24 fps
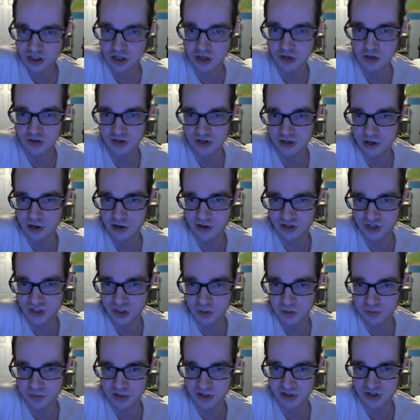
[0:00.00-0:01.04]
to the
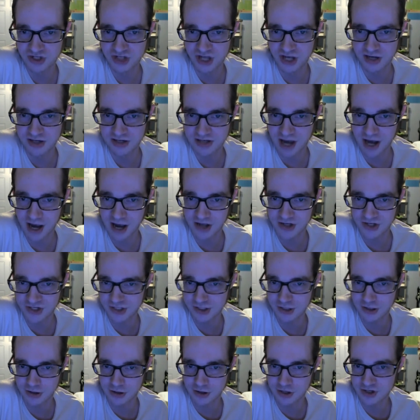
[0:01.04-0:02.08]
Super Sentai
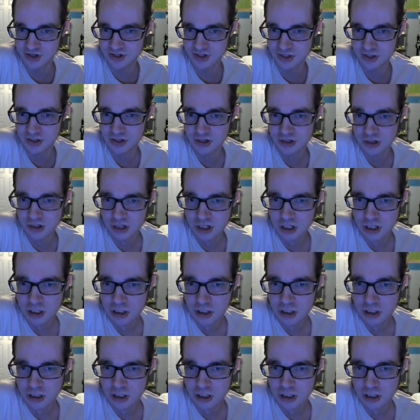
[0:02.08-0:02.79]
series.